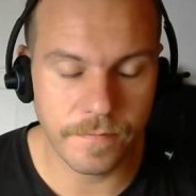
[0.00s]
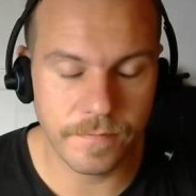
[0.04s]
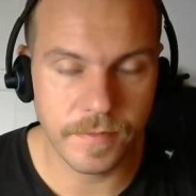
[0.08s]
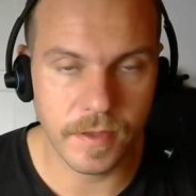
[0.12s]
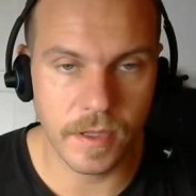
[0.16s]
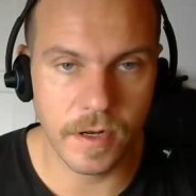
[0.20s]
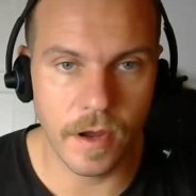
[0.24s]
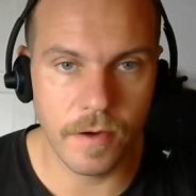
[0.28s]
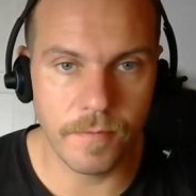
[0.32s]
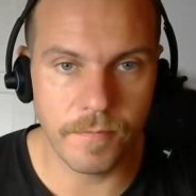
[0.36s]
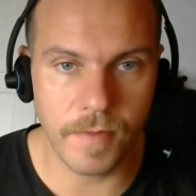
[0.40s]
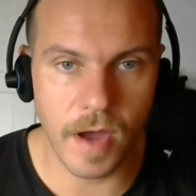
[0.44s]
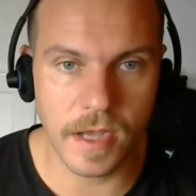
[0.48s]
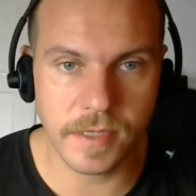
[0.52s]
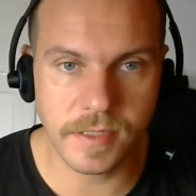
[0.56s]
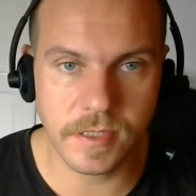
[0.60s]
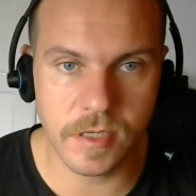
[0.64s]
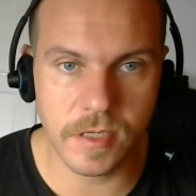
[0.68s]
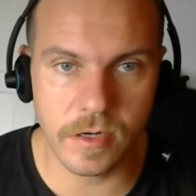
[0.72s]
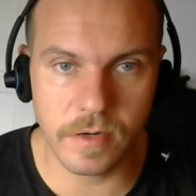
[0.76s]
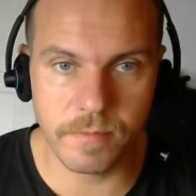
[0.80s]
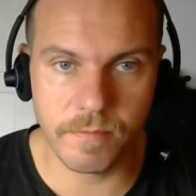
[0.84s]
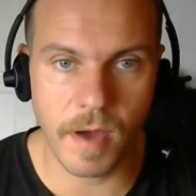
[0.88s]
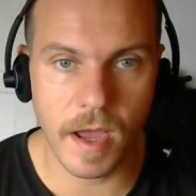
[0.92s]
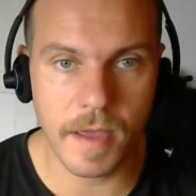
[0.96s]
You know, I
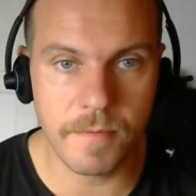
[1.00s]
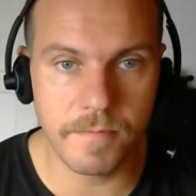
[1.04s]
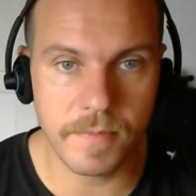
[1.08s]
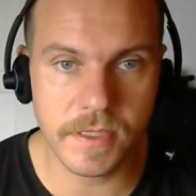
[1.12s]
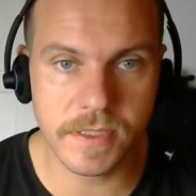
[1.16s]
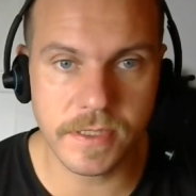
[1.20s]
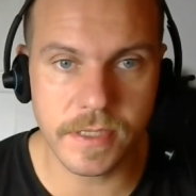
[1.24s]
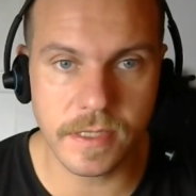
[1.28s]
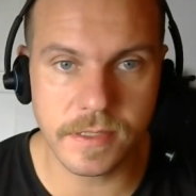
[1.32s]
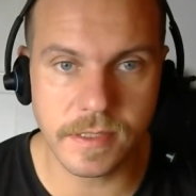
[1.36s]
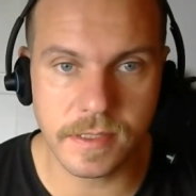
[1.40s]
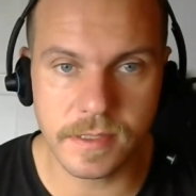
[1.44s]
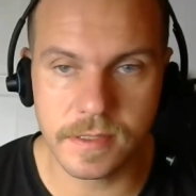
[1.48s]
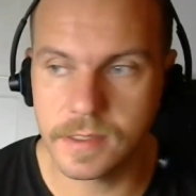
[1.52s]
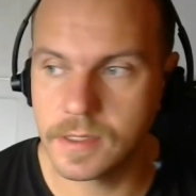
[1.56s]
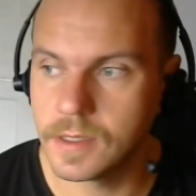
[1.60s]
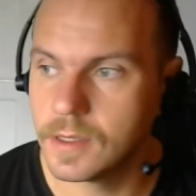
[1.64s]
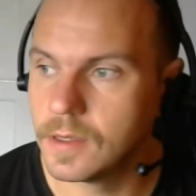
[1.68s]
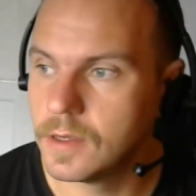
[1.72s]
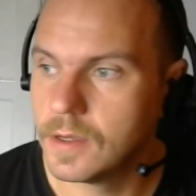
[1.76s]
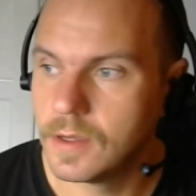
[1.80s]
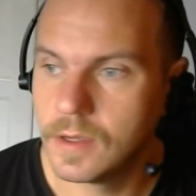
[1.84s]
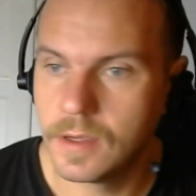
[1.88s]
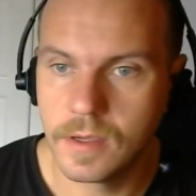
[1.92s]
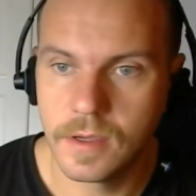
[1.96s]
started my business
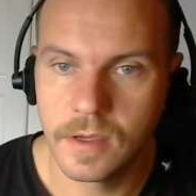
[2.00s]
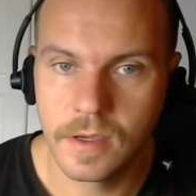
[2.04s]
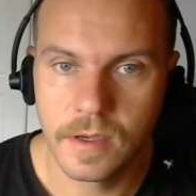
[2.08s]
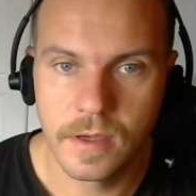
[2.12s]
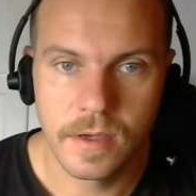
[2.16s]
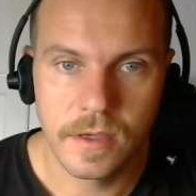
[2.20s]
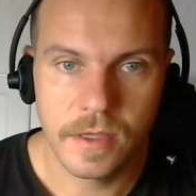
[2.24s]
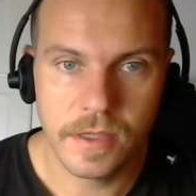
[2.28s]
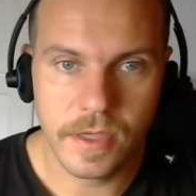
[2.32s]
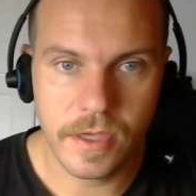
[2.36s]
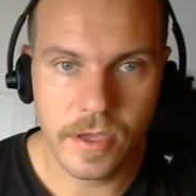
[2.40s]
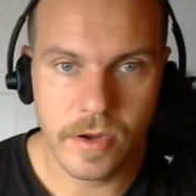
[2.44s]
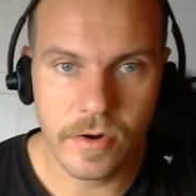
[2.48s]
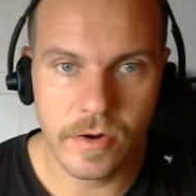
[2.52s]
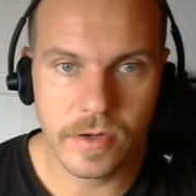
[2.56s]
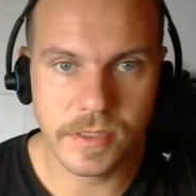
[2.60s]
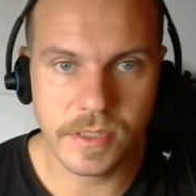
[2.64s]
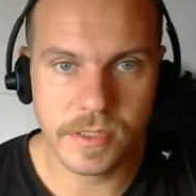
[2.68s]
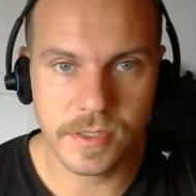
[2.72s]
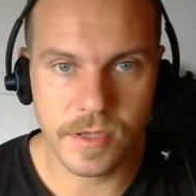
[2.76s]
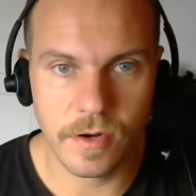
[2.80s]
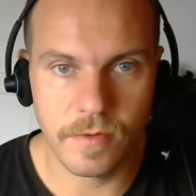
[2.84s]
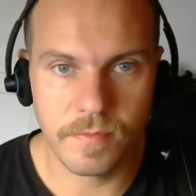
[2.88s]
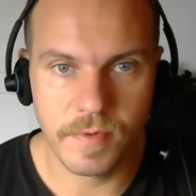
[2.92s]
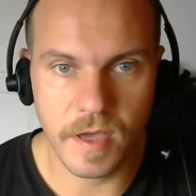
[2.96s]
here in
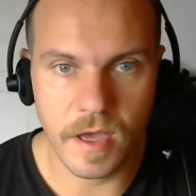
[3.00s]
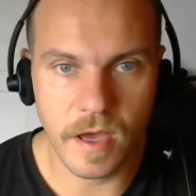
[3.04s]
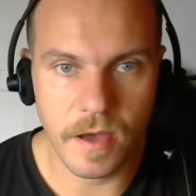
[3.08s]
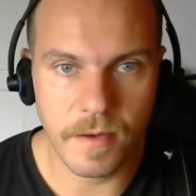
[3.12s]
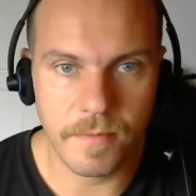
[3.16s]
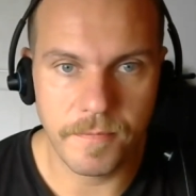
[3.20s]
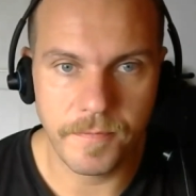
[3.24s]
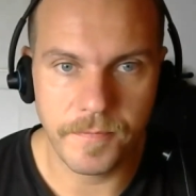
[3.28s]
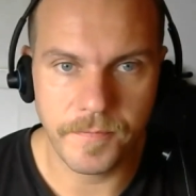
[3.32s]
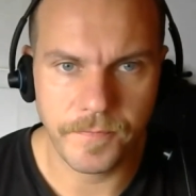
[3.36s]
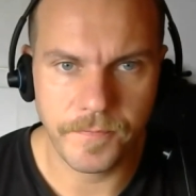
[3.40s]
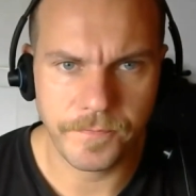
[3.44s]
Serbia,